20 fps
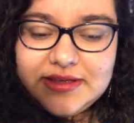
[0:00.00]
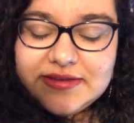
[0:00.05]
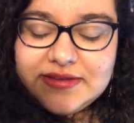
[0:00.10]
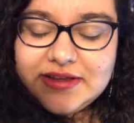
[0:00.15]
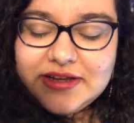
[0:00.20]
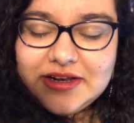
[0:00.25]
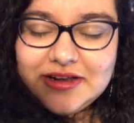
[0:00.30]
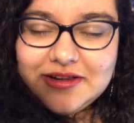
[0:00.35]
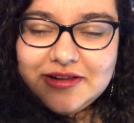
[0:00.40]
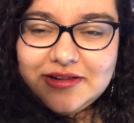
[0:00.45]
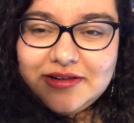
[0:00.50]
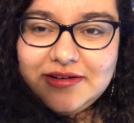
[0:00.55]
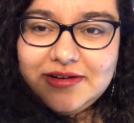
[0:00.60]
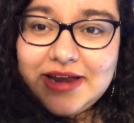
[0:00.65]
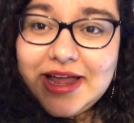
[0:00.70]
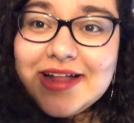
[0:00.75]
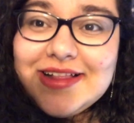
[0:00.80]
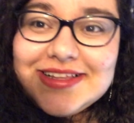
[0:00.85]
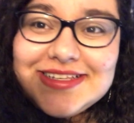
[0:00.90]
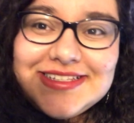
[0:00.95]
these little
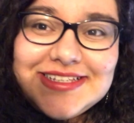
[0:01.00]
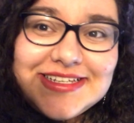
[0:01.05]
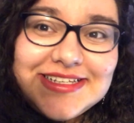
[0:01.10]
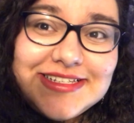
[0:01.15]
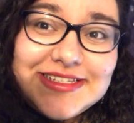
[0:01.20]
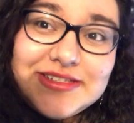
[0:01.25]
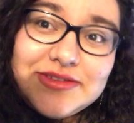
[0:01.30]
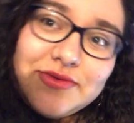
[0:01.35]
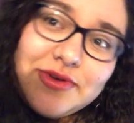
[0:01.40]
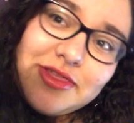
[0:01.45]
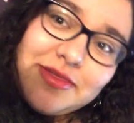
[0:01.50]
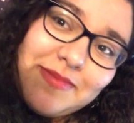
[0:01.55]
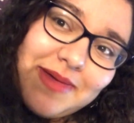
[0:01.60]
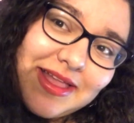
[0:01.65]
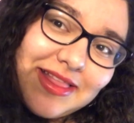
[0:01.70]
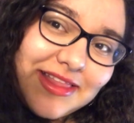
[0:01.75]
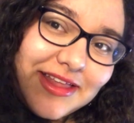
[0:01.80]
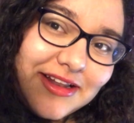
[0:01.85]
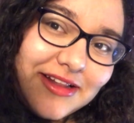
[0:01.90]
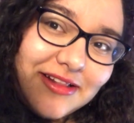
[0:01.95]
necklaces with
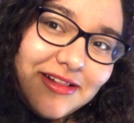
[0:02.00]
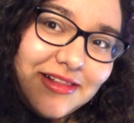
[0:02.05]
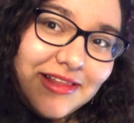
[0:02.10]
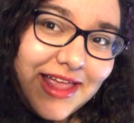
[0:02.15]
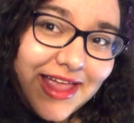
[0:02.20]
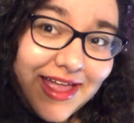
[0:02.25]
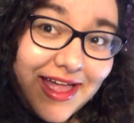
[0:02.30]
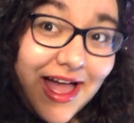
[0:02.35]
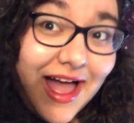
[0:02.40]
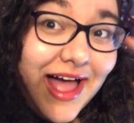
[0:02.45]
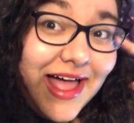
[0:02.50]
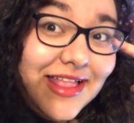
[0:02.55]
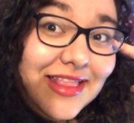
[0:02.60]
my little like